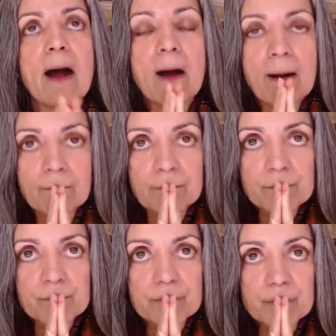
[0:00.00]
Um,
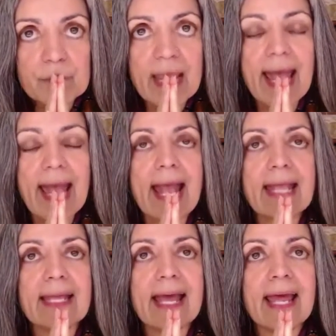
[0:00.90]

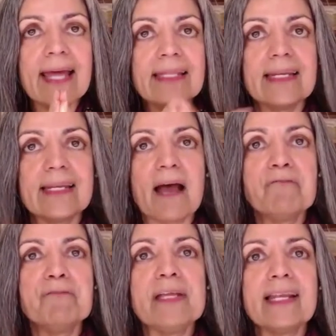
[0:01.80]
and I
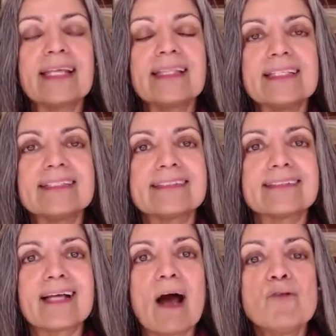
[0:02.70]
feel like these
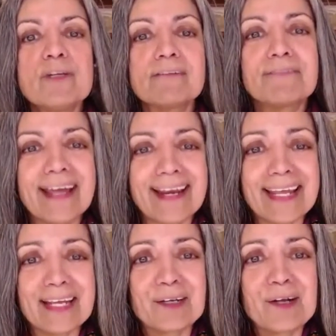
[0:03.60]

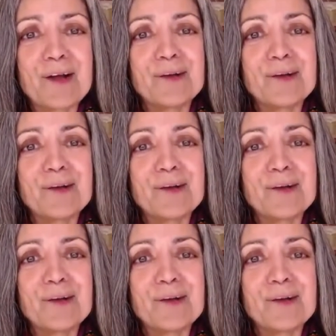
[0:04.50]
countervailing